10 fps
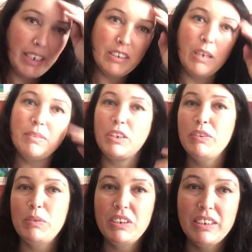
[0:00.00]
times that your
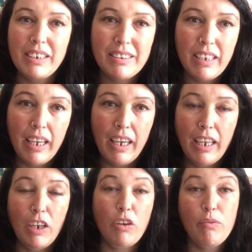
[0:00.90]
intuition does kick
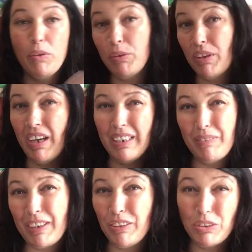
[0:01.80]
in and you feel kind
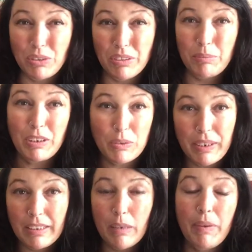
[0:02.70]
of like you shouldn't be
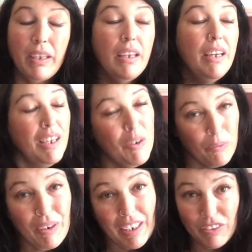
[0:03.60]
doing something,
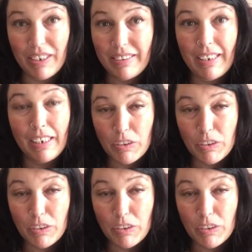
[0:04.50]
really trust that.